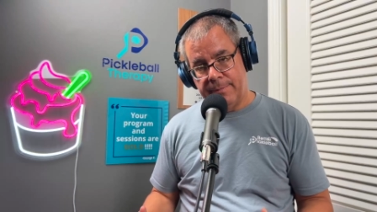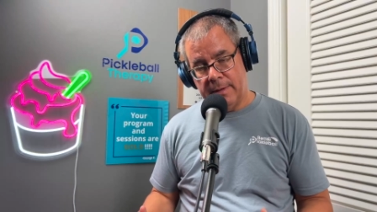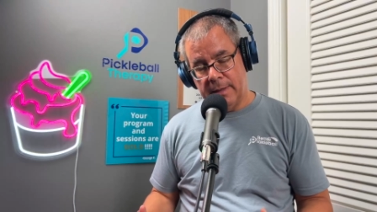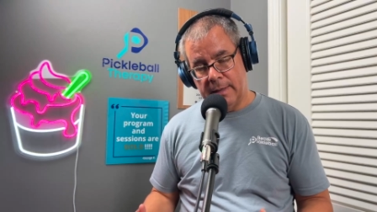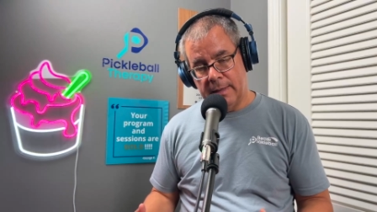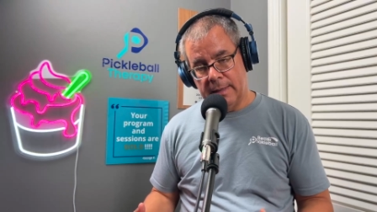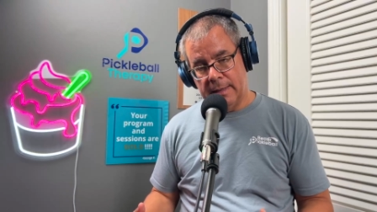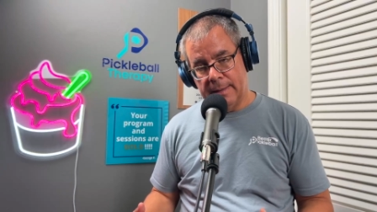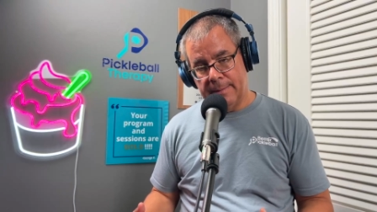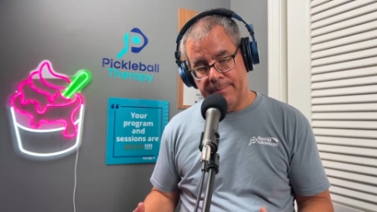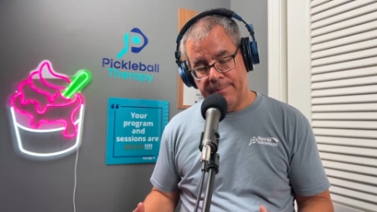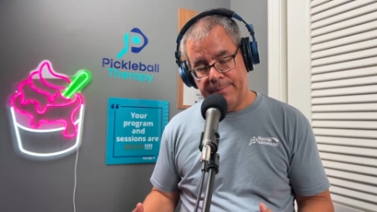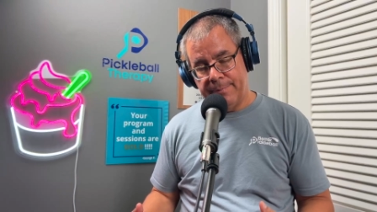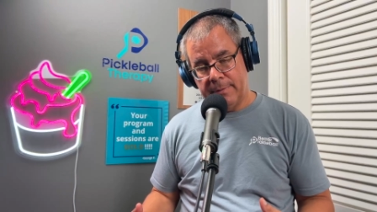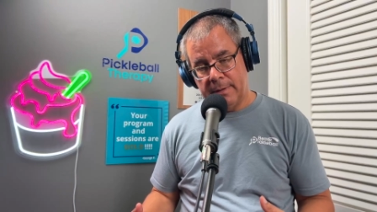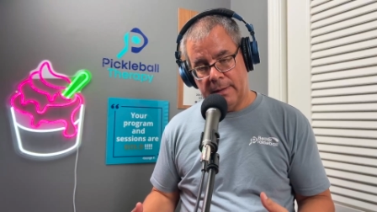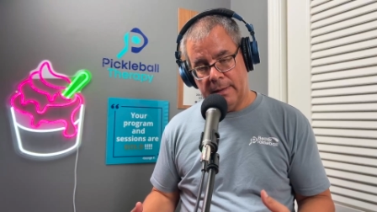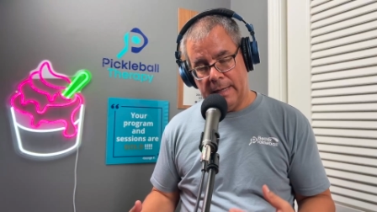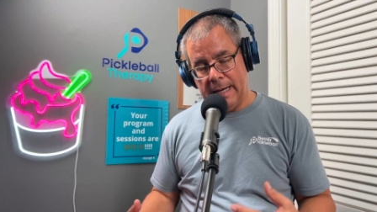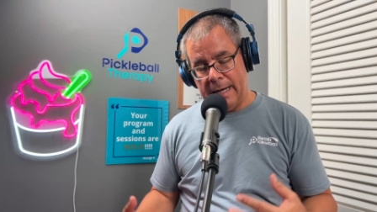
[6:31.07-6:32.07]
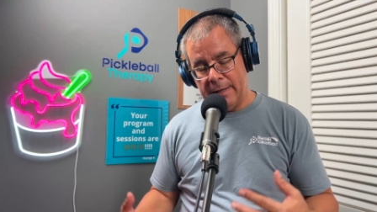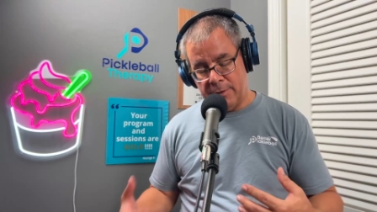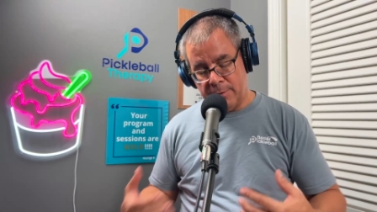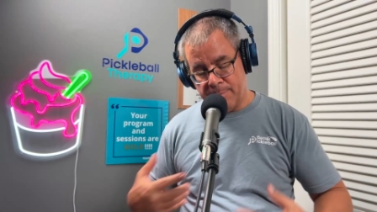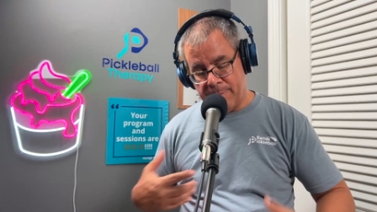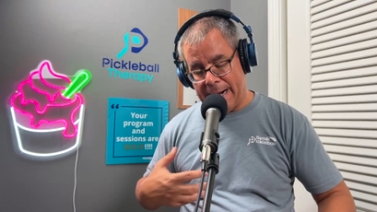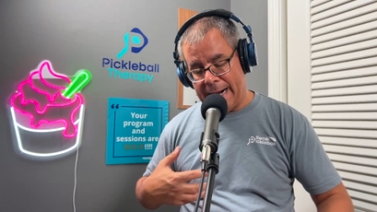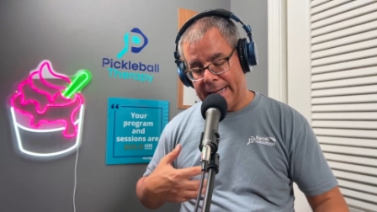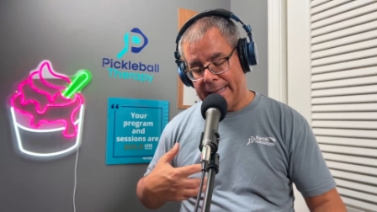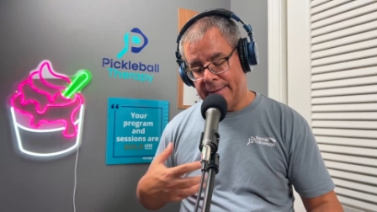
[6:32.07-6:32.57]
how your
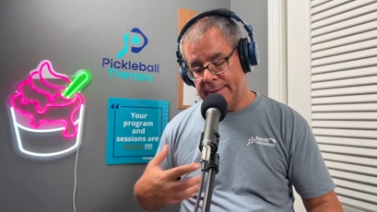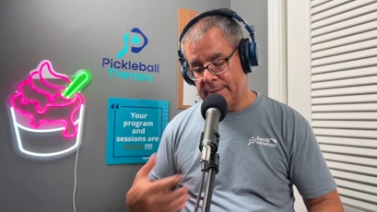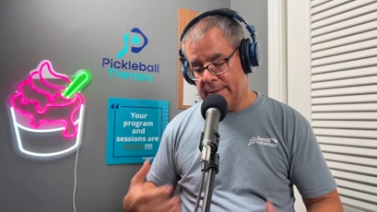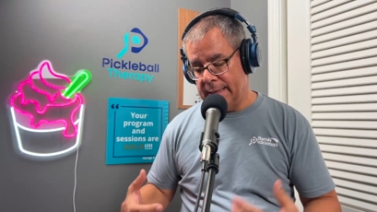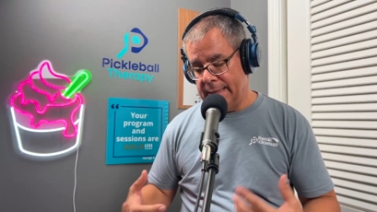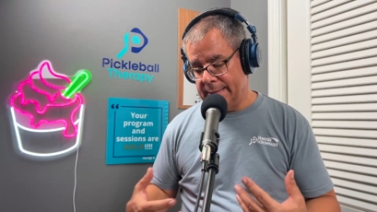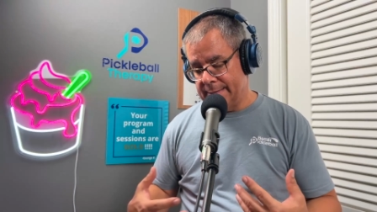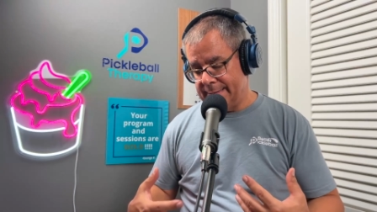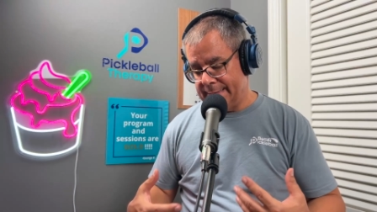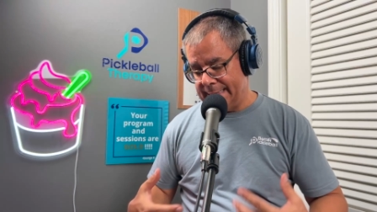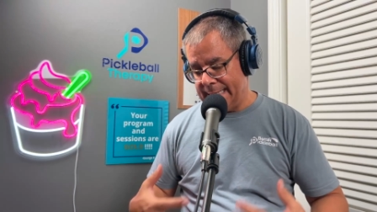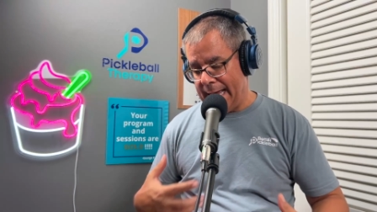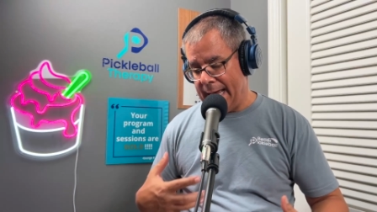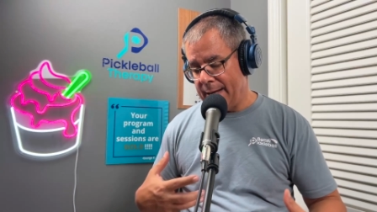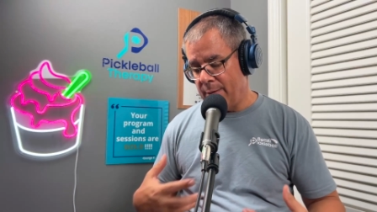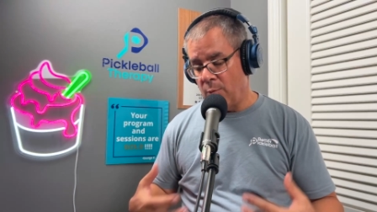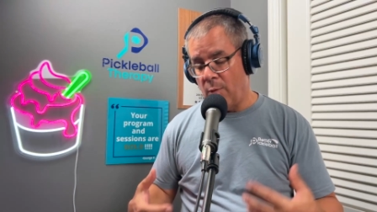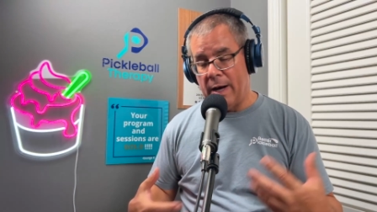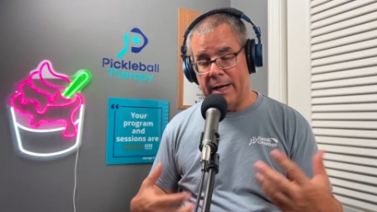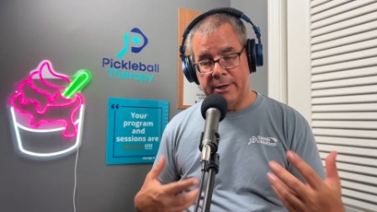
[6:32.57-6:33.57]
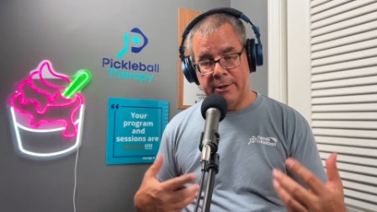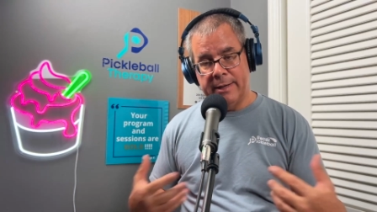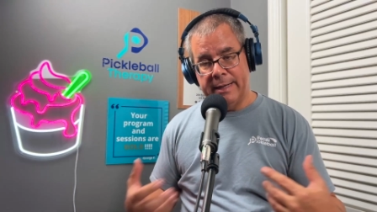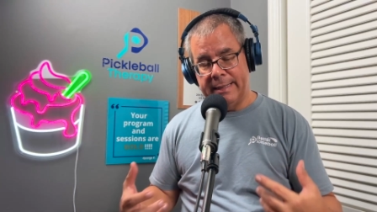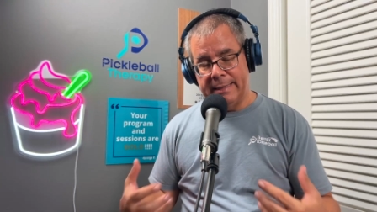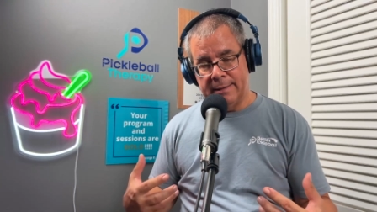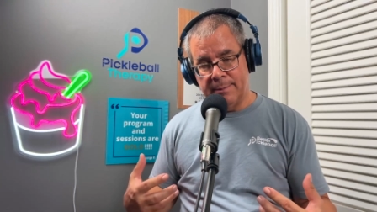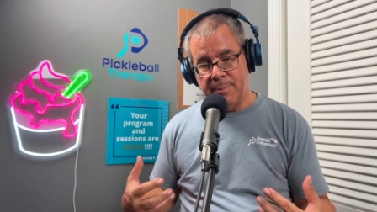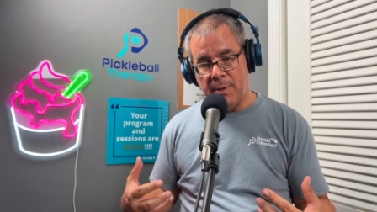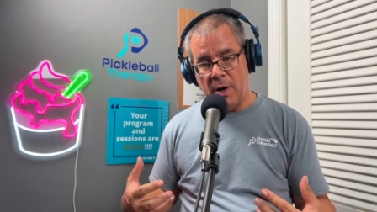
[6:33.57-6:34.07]
body is set while you're
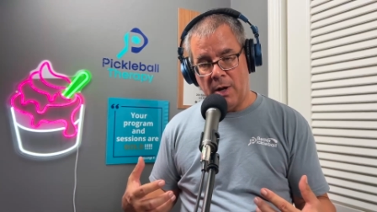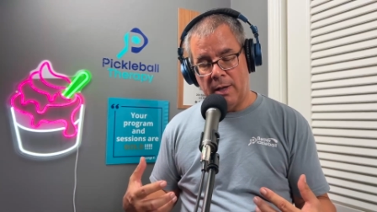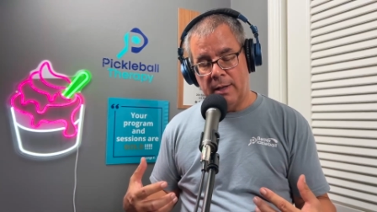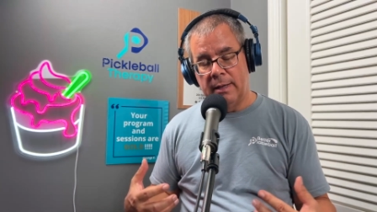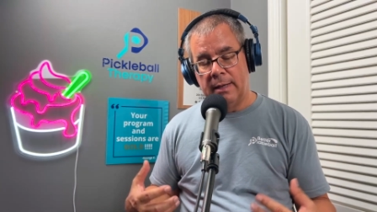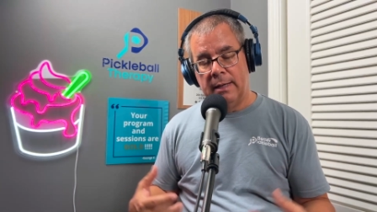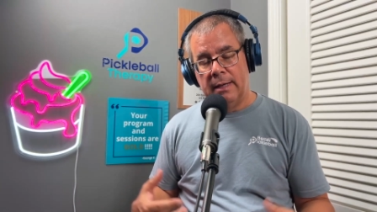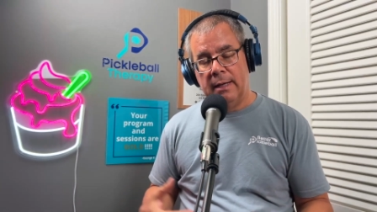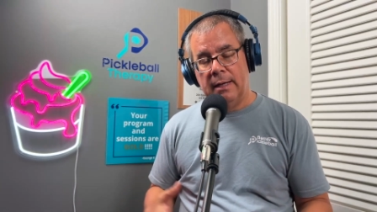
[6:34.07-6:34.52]
hitting the ball,